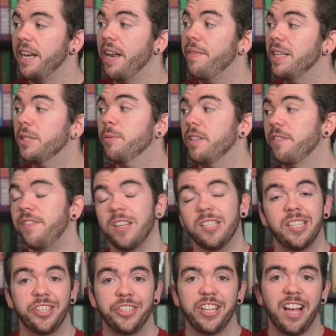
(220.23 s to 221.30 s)
Now, this was a
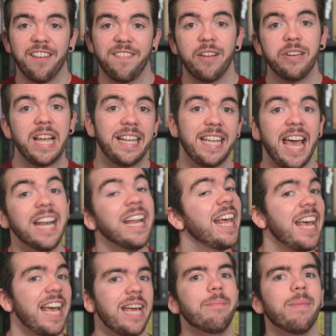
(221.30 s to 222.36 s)
first edition that I found again
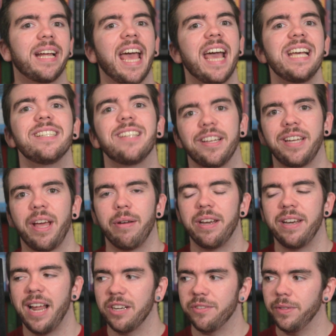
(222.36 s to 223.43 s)
in McKay's down
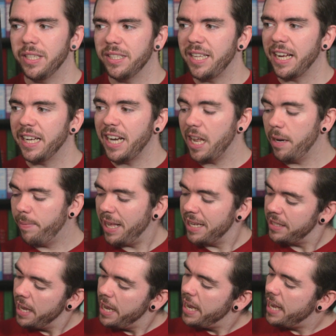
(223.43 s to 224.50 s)
in Nashville, the second-hand place.